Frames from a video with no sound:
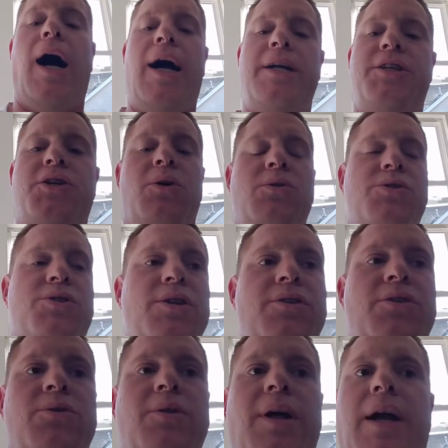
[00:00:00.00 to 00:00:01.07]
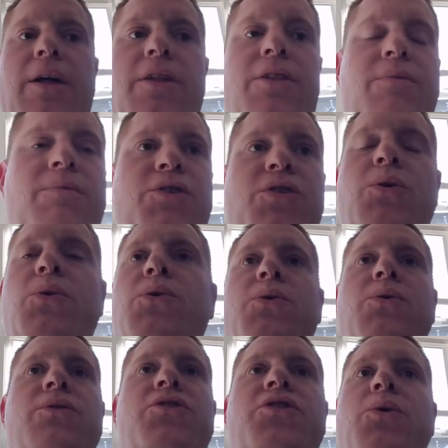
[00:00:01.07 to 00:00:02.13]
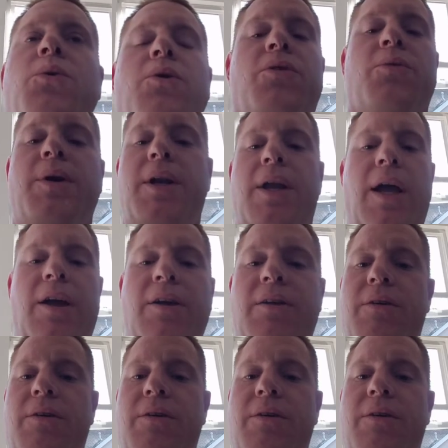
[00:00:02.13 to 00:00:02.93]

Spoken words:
chose to do like a two or 3 day